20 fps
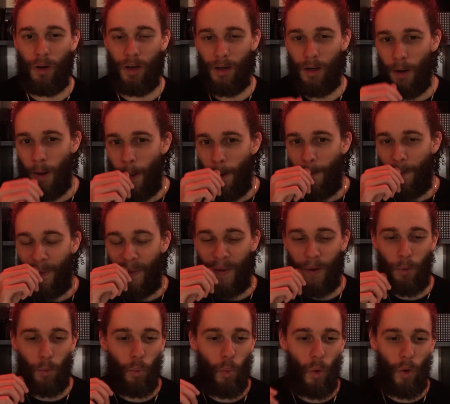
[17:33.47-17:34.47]
and
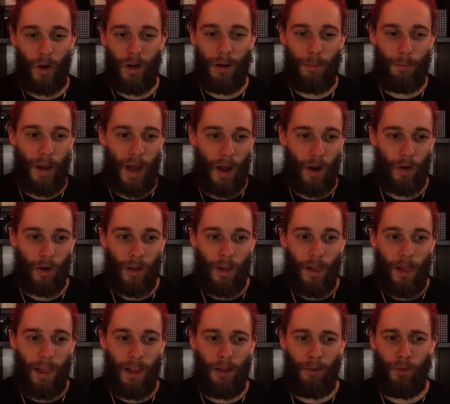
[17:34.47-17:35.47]
you're worried about
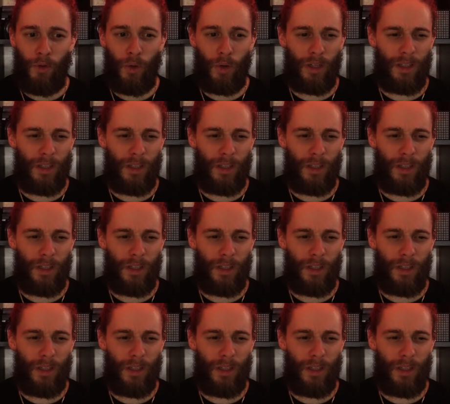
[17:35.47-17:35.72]
if you